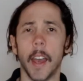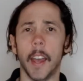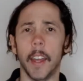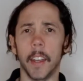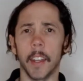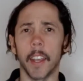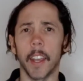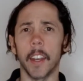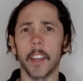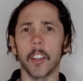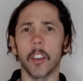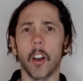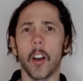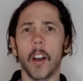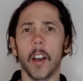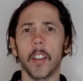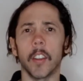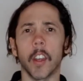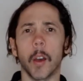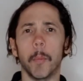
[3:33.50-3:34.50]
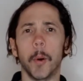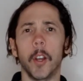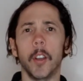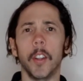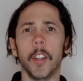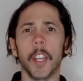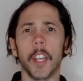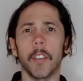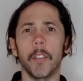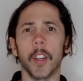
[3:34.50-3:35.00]
And again guys, I'm only
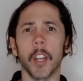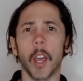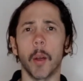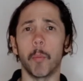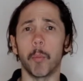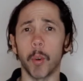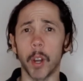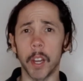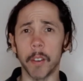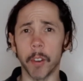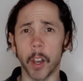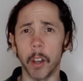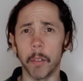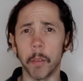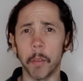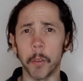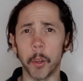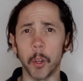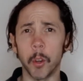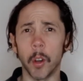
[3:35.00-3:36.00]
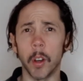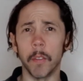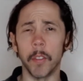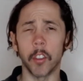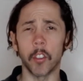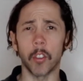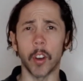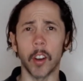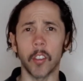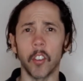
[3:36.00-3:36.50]
giving a brief overview of the
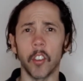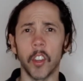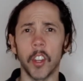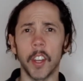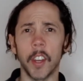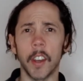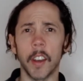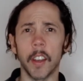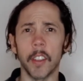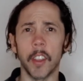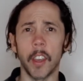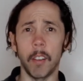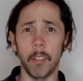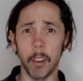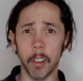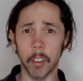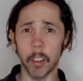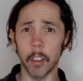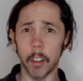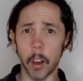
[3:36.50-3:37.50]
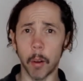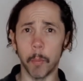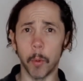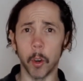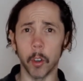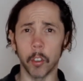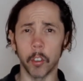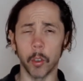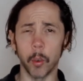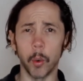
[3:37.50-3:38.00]
structures here. There is a lot
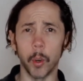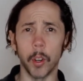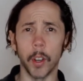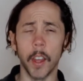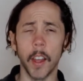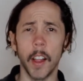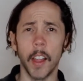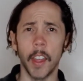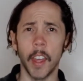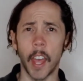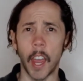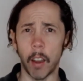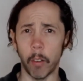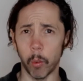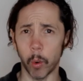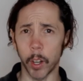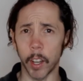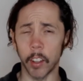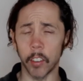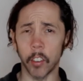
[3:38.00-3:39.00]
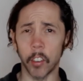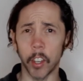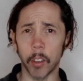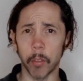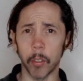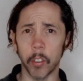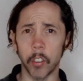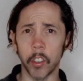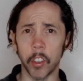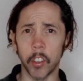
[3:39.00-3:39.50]
more to it. Everyone has a
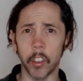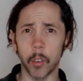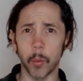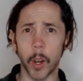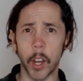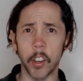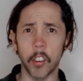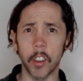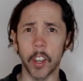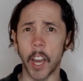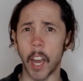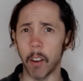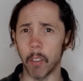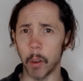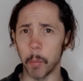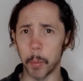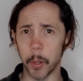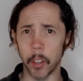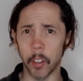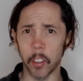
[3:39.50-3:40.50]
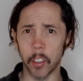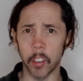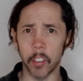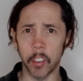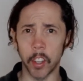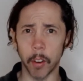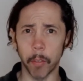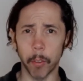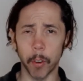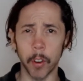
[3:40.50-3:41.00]
different situation, every business is
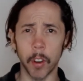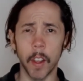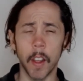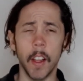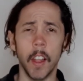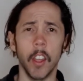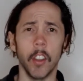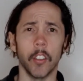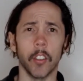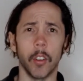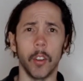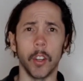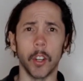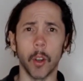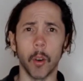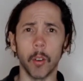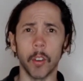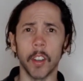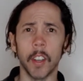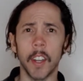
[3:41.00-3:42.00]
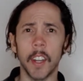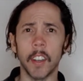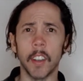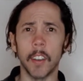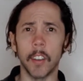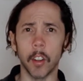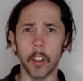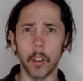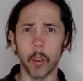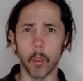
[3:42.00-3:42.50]
different. So you're going to need to
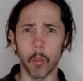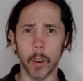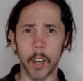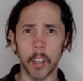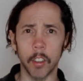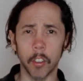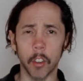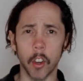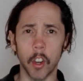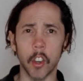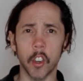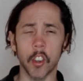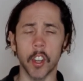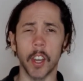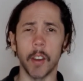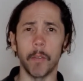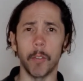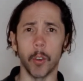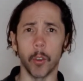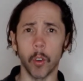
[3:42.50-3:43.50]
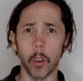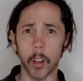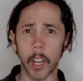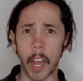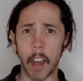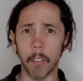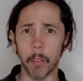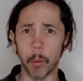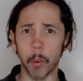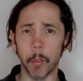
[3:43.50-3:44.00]
do your research. If you're not
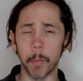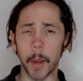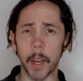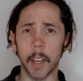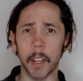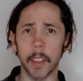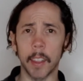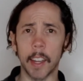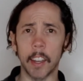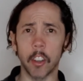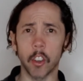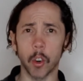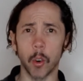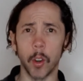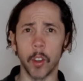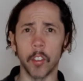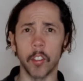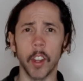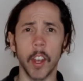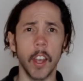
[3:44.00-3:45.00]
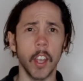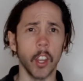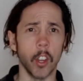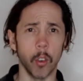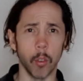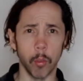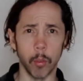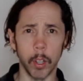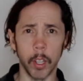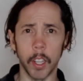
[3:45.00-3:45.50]
comfortable with making that choice, you
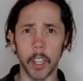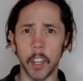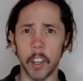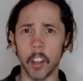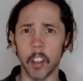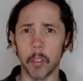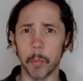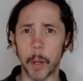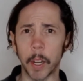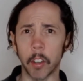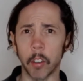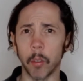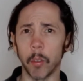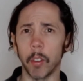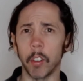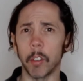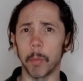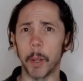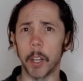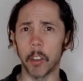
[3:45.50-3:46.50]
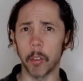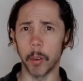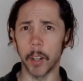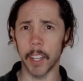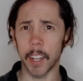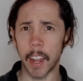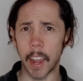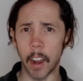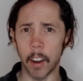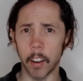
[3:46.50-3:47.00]
really need to speak to an
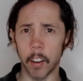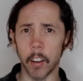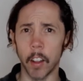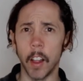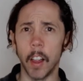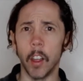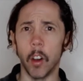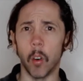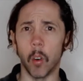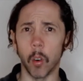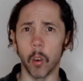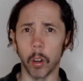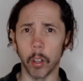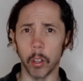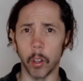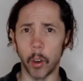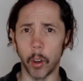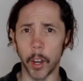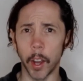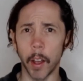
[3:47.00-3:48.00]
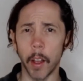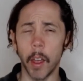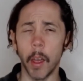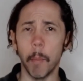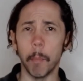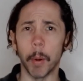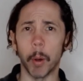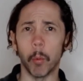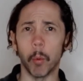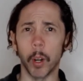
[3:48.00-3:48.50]
accountant or a lawyer,
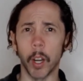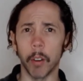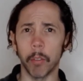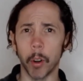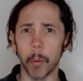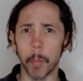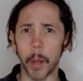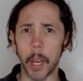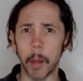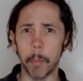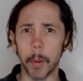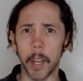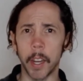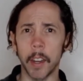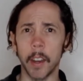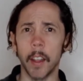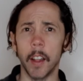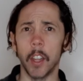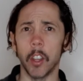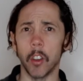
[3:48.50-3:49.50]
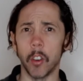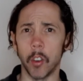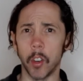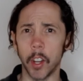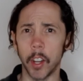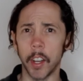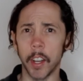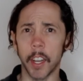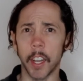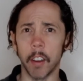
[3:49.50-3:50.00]
but whatever it may be, you
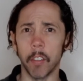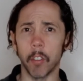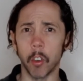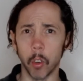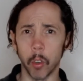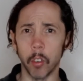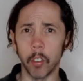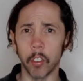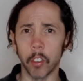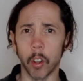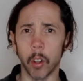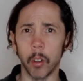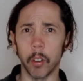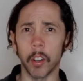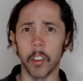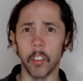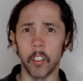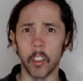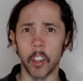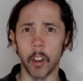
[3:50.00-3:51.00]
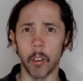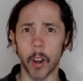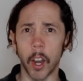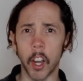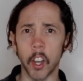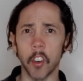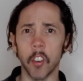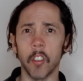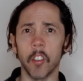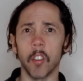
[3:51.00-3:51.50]
need to give good solid
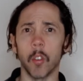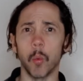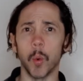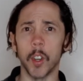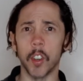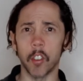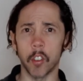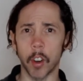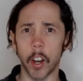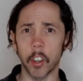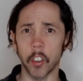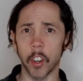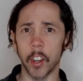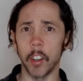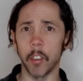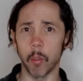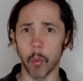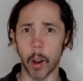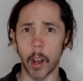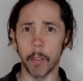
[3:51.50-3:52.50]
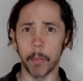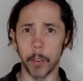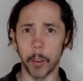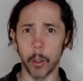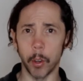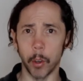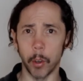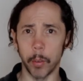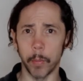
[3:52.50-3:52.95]
consideration to which structure is right for you.